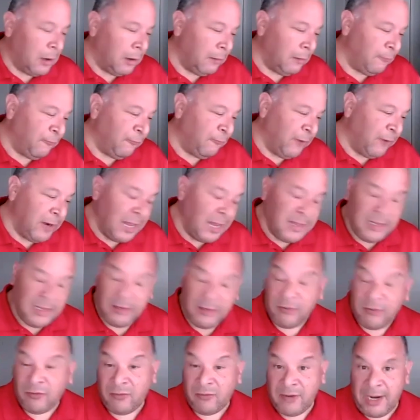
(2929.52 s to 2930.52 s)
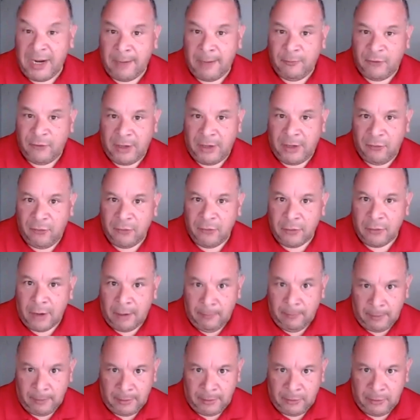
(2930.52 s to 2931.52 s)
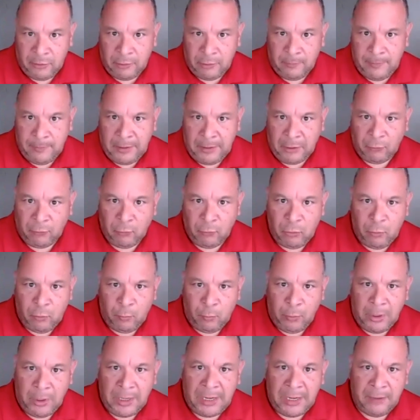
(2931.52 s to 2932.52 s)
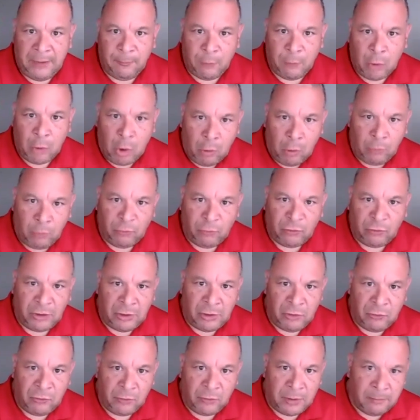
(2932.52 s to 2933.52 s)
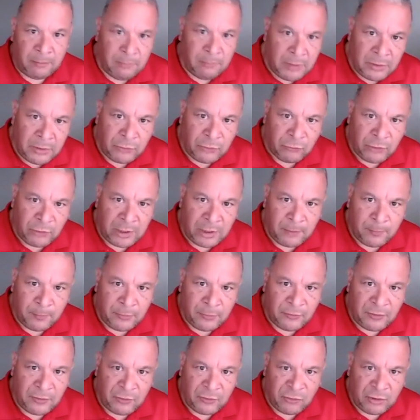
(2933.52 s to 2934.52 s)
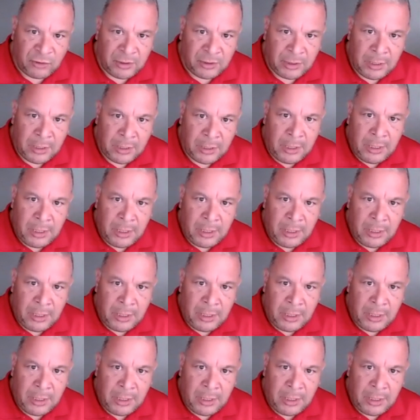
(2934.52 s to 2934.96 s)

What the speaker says: Freddie, I think this is a game changer. I really do, because when you bring a coach into an administrative position,